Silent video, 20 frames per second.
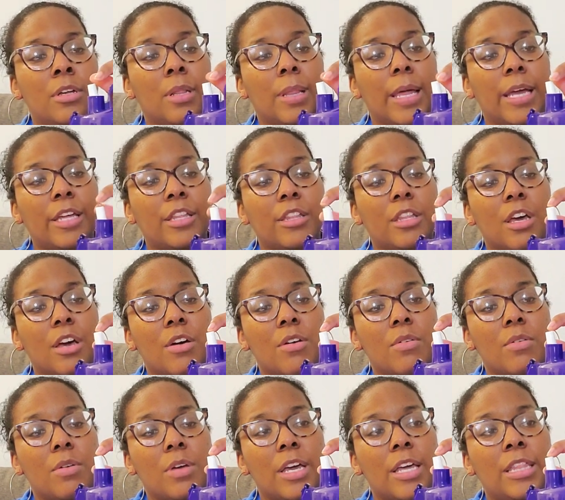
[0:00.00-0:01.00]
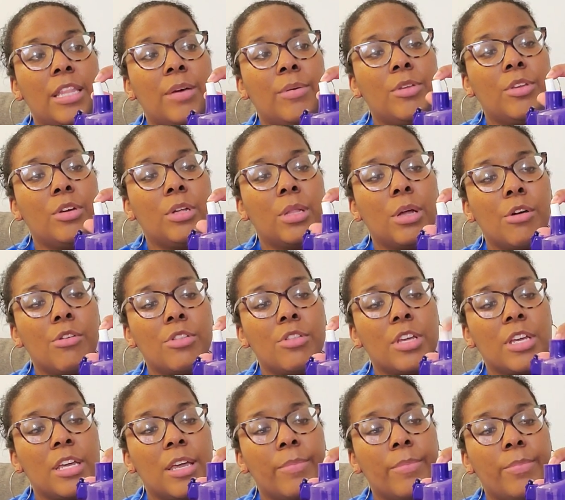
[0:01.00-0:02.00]
like so, and then when you close
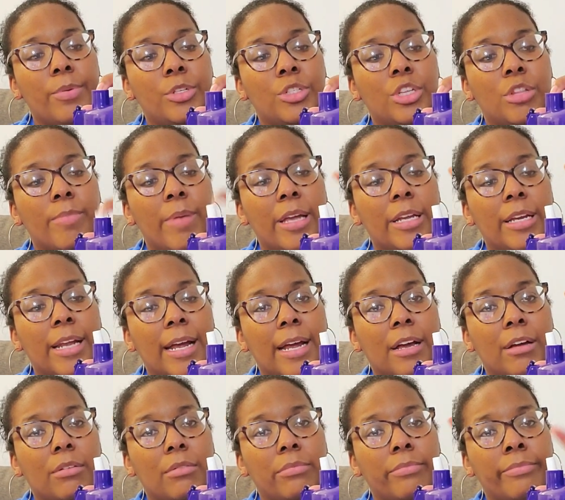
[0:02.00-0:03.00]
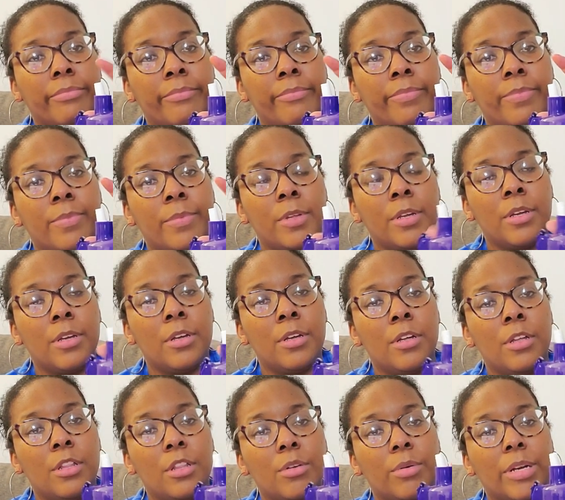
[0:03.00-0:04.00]
it, it pushes back down.
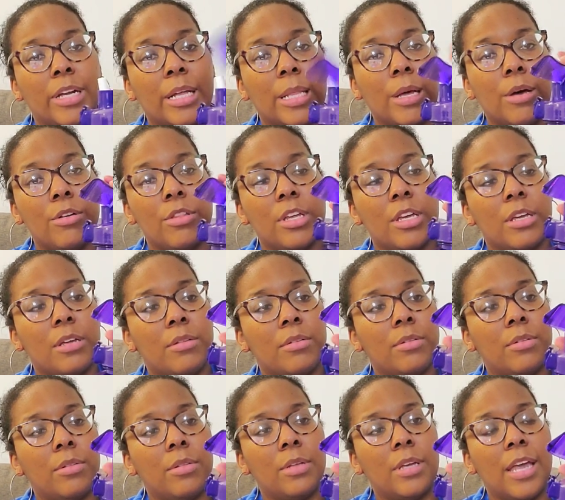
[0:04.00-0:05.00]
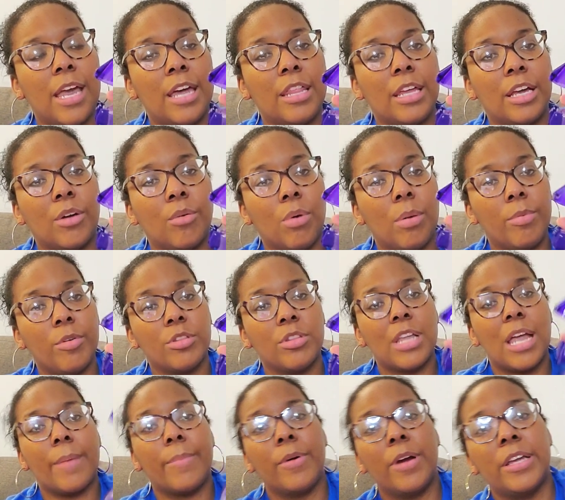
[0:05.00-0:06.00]
So when I close it, it has like a rubber
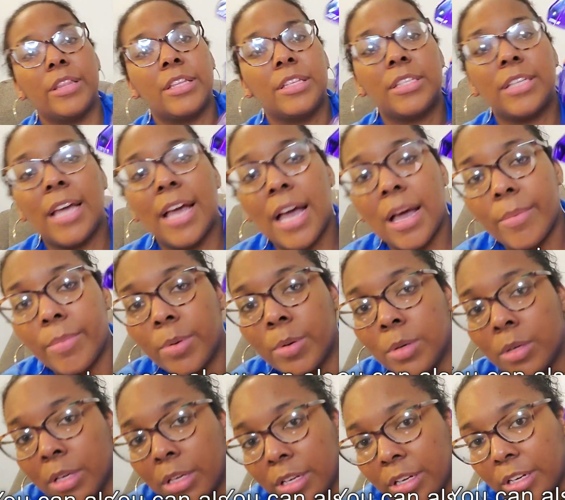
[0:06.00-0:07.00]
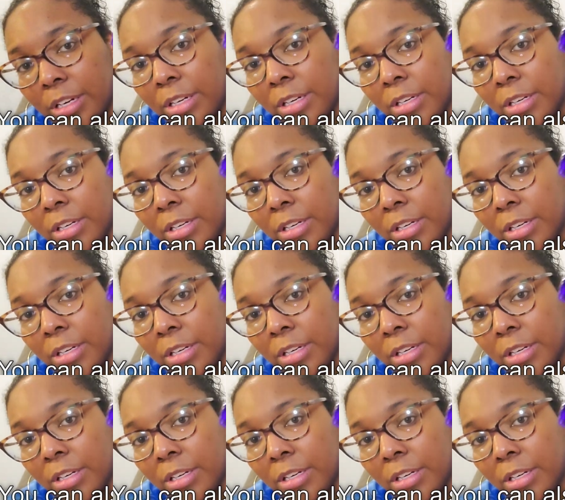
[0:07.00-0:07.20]
stopper at the top. Let me